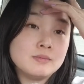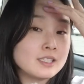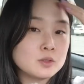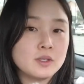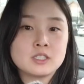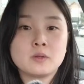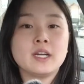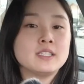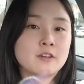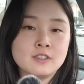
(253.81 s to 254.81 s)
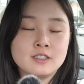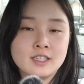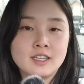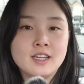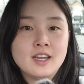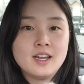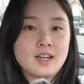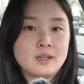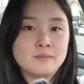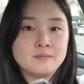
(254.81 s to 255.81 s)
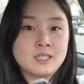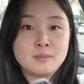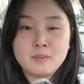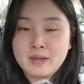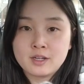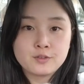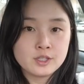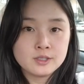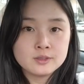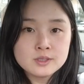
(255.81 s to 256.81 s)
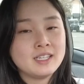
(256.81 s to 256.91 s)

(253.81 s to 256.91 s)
next week, so I definitely um, need to be back for those.